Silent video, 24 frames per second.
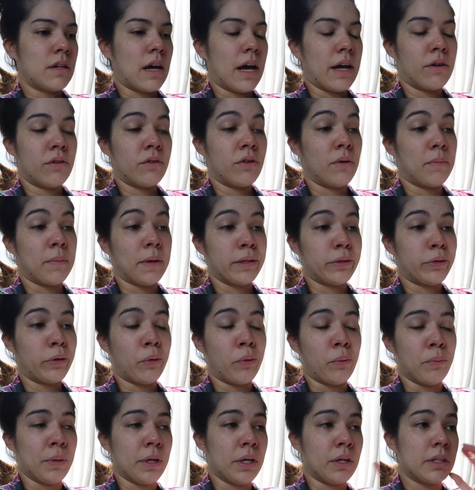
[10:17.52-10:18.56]
I don't know about the
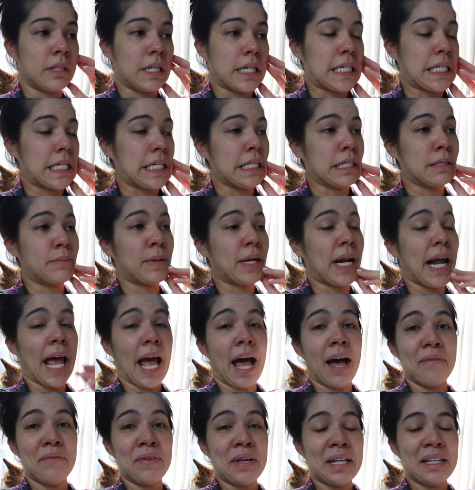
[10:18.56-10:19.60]
oatmeal and the teas, but I
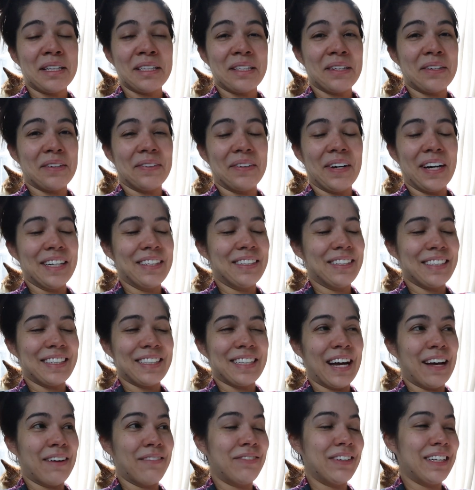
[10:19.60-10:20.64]
have it. So I
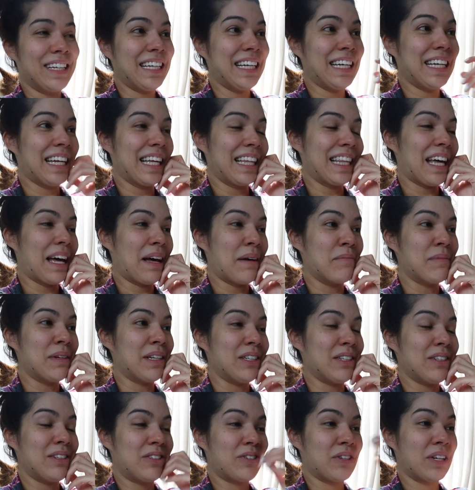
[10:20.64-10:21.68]
just, I've been eating them
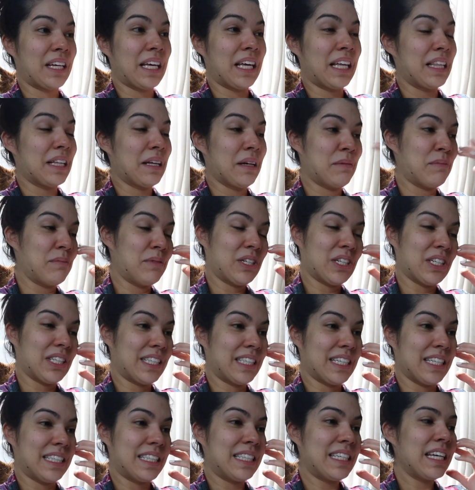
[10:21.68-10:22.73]
and drinking them
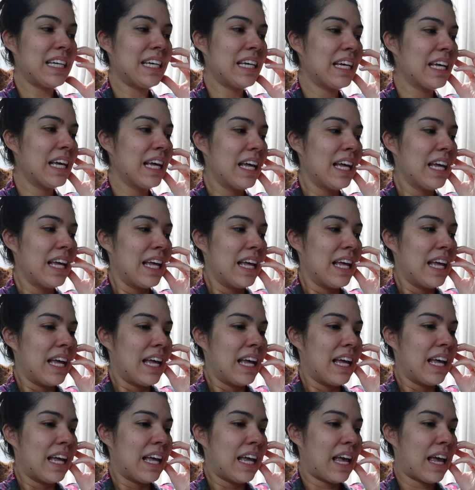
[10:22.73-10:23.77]
just to see.
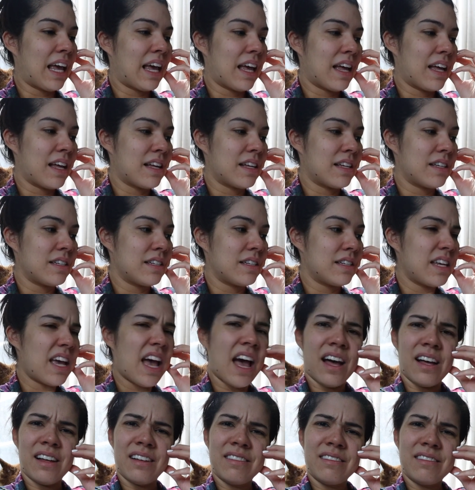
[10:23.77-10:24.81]
And
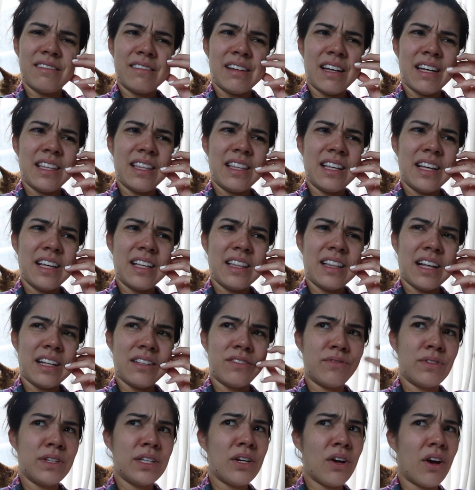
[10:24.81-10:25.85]
yeah, I think
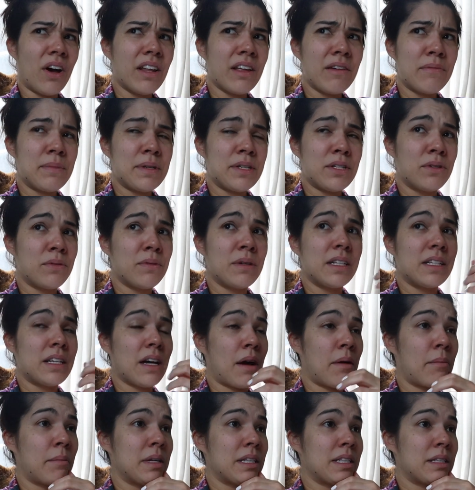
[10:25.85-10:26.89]
that's really all I've been doing
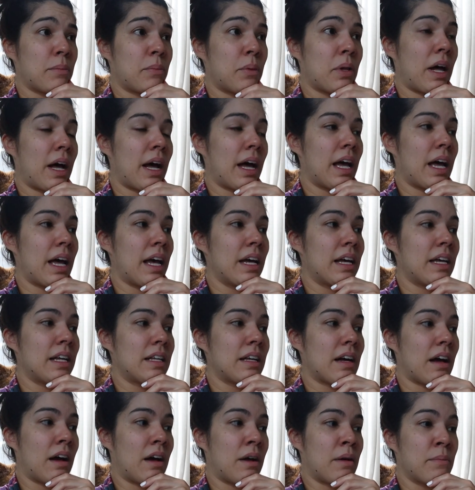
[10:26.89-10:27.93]
to up my supply.
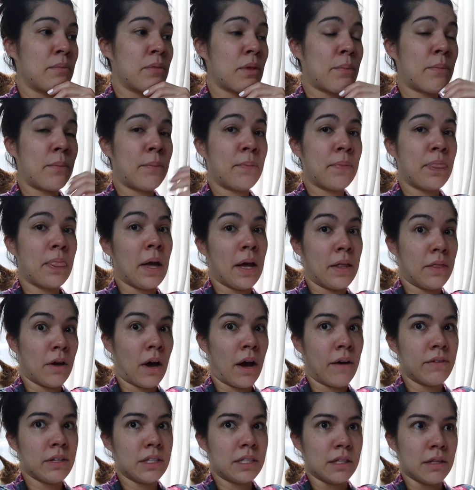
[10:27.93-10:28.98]
Um, the, and the,
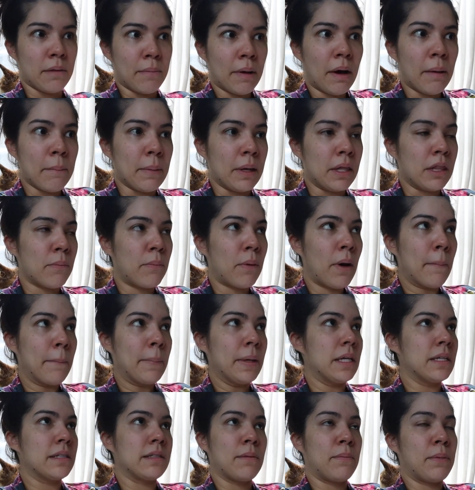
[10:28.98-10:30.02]
obviously the pumping, the
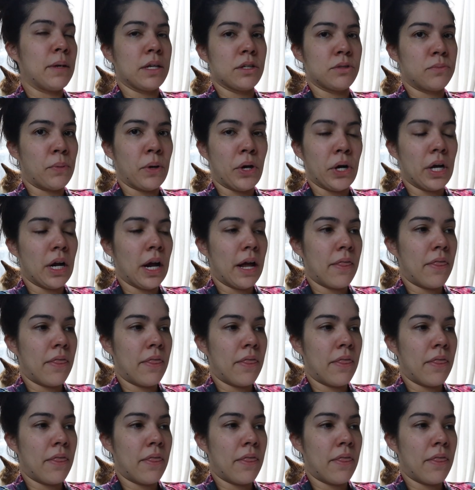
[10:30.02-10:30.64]
pumping is the biggest part.